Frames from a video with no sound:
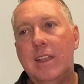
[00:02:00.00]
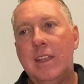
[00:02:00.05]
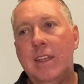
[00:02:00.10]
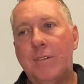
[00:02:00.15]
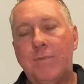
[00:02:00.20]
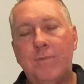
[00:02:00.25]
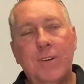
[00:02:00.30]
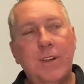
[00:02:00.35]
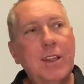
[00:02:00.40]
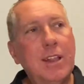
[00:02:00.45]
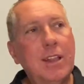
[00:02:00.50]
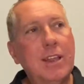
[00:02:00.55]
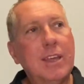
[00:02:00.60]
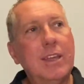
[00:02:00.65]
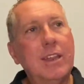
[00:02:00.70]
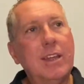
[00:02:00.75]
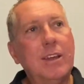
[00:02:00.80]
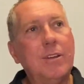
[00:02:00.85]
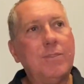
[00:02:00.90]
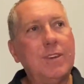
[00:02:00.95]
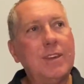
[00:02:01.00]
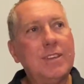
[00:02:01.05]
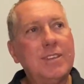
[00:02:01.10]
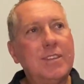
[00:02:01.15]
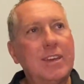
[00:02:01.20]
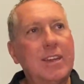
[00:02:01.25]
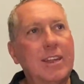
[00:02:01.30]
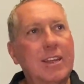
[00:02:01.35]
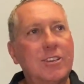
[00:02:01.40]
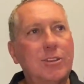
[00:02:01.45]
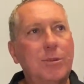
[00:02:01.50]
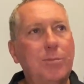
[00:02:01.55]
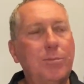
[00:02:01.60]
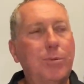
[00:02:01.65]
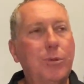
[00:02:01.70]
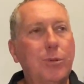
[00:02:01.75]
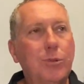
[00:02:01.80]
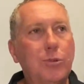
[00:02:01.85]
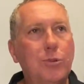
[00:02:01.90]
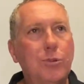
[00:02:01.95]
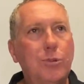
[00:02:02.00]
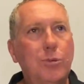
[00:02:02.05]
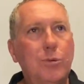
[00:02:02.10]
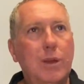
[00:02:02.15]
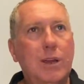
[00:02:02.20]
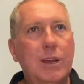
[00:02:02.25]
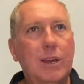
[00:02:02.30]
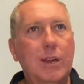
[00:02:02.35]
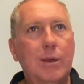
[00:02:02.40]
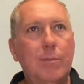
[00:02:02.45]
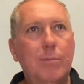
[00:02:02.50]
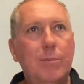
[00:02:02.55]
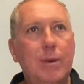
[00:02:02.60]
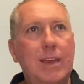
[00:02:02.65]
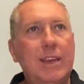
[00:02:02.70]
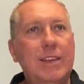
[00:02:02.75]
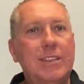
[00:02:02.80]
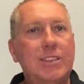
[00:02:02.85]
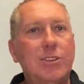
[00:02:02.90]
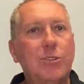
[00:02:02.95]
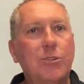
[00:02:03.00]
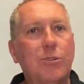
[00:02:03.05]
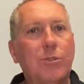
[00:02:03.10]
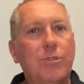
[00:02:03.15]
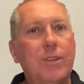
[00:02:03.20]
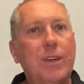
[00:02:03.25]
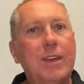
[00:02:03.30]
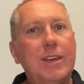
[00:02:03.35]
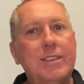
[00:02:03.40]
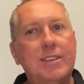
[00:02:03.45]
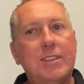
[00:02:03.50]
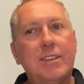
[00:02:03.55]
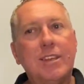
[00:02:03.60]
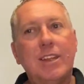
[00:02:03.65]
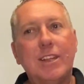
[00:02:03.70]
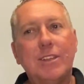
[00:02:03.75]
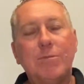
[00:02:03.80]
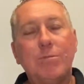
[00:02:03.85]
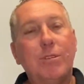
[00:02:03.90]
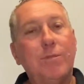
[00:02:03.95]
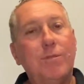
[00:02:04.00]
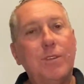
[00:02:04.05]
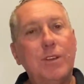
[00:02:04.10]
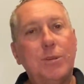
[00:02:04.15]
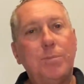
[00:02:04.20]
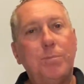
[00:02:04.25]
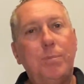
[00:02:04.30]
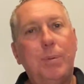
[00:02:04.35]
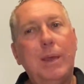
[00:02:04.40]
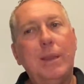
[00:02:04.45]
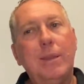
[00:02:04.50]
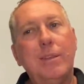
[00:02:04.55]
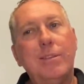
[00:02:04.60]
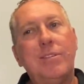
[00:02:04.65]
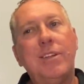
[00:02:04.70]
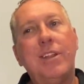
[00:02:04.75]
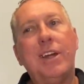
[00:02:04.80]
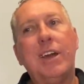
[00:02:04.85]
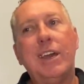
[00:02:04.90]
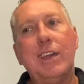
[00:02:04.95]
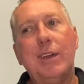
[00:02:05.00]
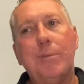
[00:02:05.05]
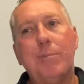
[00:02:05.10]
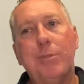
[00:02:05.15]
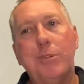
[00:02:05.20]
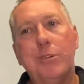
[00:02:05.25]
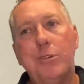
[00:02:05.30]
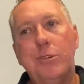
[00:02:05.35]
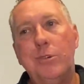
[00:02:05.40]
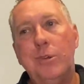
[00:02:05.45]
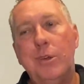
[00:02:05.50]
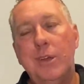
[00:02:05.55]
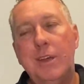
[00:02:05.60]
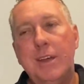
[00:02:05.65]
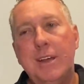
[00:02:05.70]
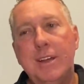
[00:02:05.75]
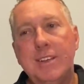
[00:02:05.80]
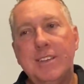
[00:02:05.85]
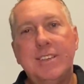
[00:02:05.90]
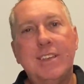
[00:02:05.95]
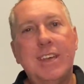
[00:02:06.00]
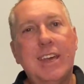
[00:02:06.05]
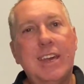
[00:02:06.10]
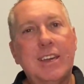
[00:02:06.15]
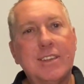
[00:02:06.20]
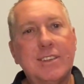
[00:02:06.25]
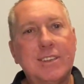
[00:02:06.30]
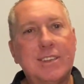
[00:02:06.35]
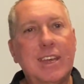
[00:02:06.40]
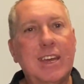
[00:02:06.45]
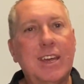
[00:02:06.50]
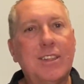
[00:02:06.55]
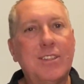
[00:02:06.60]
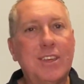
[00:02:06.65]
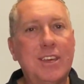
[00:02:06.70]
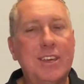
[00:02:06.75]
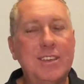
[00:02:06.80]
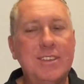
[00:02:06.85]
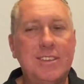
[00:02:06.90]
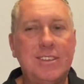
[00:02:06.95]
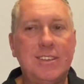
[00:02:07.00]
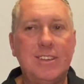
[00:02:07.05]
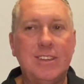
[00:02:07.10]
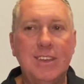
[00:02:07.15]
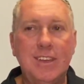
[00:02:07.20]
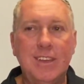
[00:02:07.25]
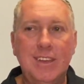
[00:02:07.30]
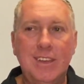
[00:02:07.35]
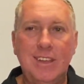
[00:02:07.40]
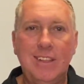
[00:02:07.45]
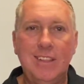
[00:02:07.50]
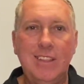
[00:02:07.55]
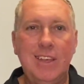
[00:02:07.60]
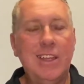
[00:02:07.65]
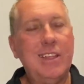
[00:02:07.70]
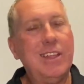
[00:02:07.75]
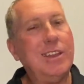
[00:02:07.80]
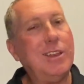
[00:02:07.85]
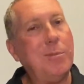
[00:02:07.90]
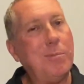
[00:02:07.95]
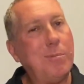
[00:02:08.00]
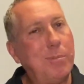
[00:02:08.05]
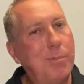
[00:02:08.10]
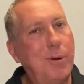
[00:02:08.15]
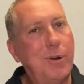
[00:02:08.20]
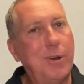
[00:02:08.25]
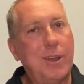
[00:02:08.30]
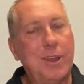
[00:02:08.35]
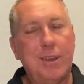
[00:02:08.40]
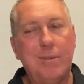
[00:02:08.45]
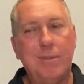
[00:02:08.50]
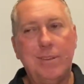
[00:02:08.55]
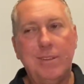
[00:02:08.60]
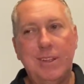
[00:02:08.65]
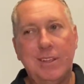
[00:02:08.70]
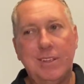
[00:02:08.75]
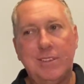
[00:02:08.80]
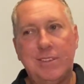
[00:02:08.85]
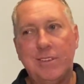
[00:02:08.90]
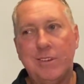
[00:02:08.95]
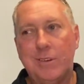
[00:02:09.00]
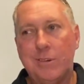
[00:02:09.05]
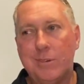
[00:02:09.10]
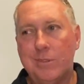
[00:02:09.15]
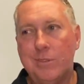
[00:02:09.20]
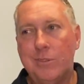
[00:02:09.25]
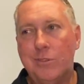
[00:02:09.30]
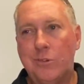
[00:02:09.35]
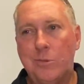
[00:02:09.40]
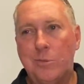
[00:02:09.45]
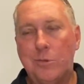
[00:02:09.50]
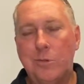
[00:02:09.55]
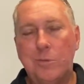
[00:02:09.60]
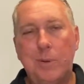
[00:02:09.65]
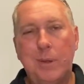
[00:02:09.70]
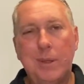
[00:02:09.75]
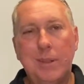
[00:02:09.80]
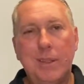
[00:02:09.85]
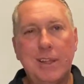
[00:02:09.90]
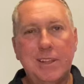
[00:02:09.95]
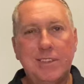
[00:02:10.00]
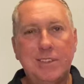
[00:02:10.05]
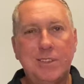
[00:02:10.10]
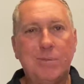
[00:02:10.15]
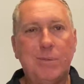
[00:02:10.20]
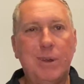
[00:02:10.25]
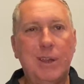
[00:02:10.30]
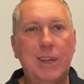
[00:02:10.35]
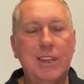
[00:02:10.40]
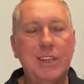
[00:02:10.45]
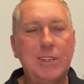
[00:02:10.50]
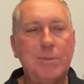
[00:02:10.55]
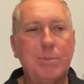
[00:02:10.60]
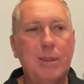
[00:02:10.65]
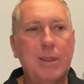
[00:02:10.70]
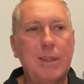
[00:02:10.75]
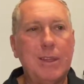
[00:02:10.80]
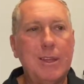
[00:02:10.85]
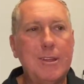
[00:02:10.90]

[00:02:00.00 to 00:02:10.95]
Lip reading: Now, funnily enough, yesterday it actually blew east-northeast, and that's when the fish bit. Today it blew south-southeast, and they didn't bite, and that's not normal, but that's the way it is. But